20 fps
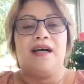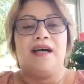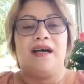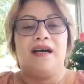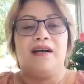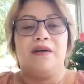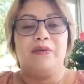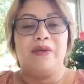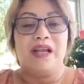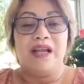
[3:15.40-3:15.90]

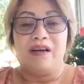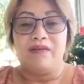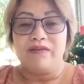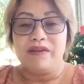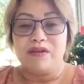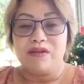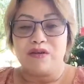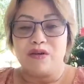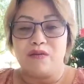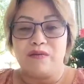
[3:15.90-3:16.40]
We love you
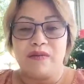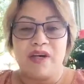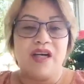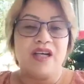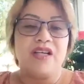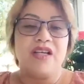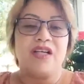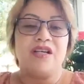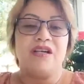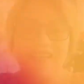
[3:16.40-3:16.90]
so
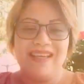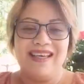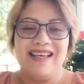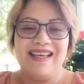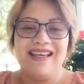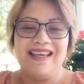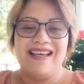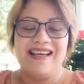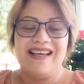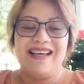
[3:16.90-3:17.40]
much.
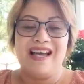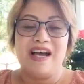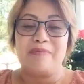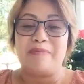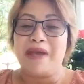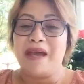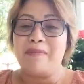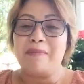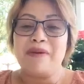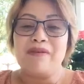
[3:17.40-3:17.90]

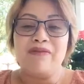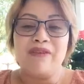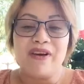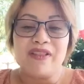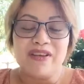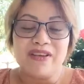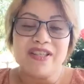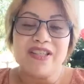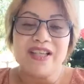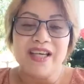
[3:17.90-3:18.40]
Happy
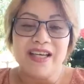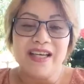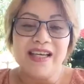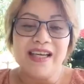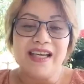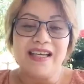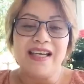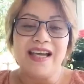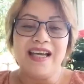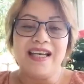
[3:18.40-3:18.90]
Father's Day
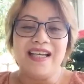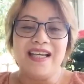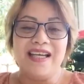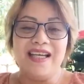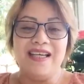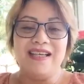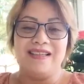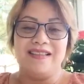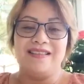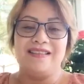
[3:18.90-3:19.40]
again,
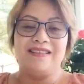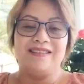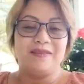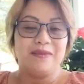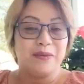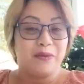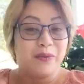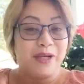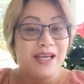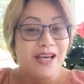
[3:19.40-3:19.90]
Daddy.
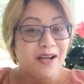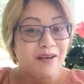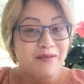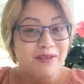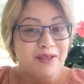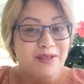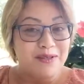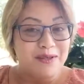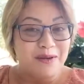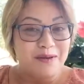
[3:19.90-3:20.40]
We love you
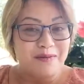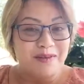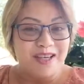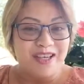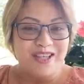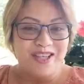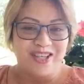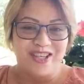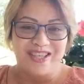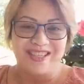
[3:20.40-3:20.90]
so much.